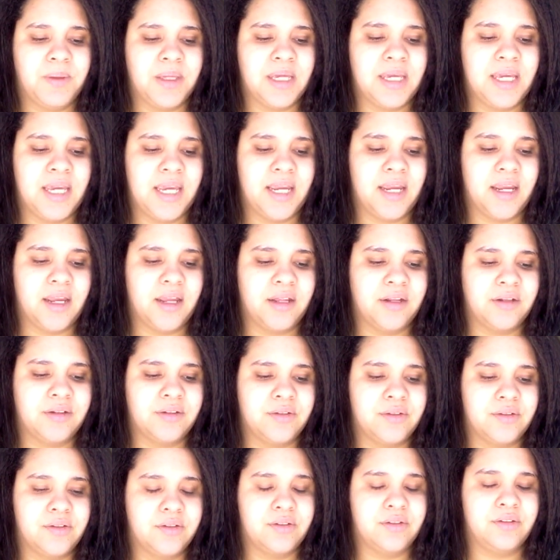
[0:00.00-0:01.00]

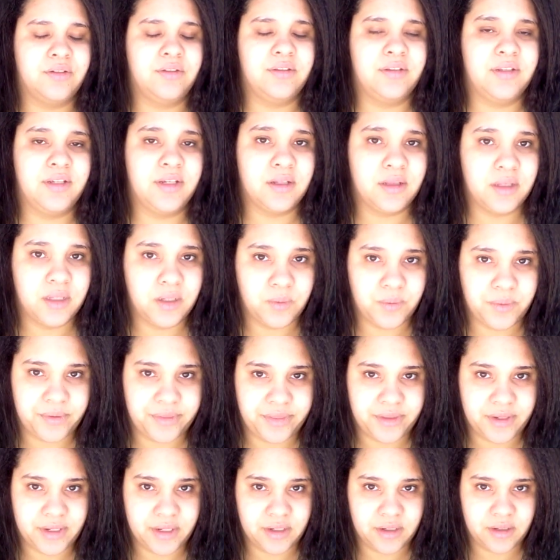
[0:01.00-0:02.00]
began dealing
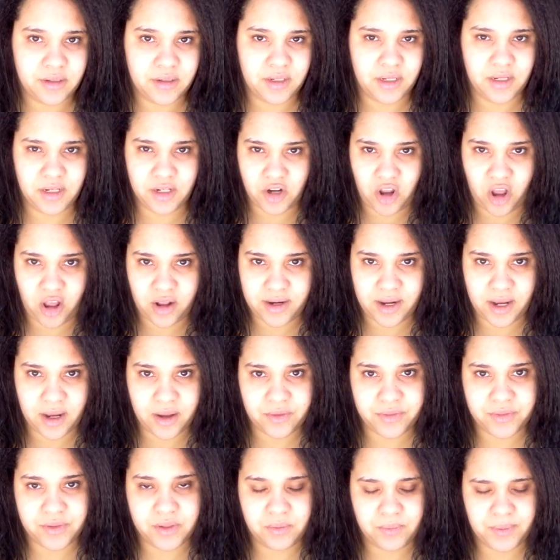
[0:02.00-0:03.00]
with it in
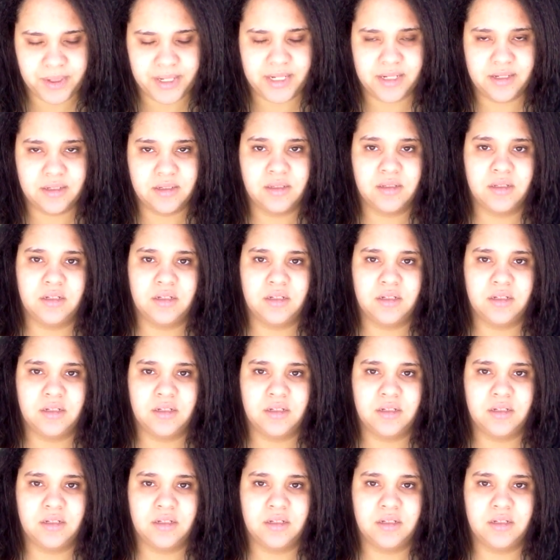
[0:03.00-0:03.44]
non-healthy ways,